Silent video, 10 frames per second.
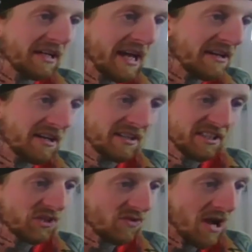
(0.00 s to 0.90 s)
Again,
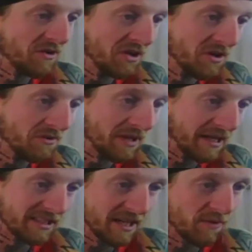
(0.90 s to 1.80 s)
6th round,
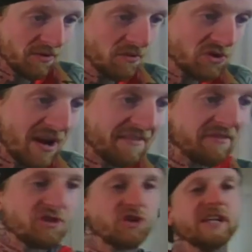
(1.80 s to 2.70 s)
like I said, we're
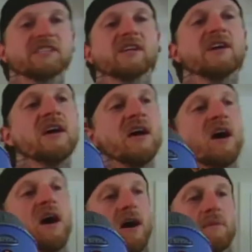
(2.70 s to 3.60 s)
drafting for traits.
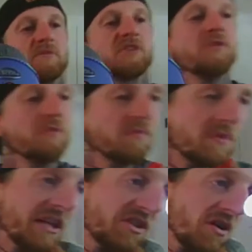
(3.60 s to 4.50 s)
So
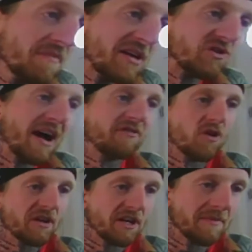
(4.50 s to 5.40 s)
let's go to my draft
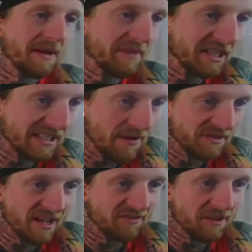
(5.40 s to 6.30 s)
log here, man, because that
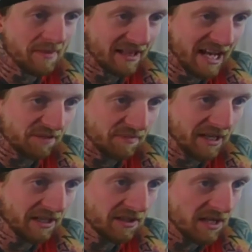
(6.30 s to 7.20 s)
was definitely my last
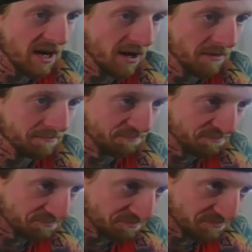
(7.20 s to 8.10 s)
pick. At
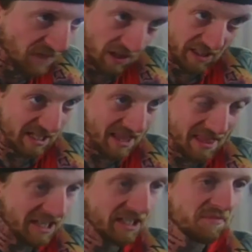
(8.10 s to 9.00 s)
least I
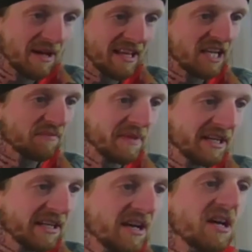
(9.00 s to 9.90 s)
think it is my last
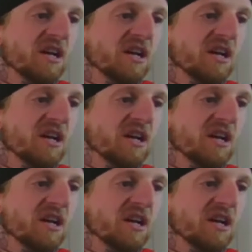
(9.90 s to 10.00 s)
pick.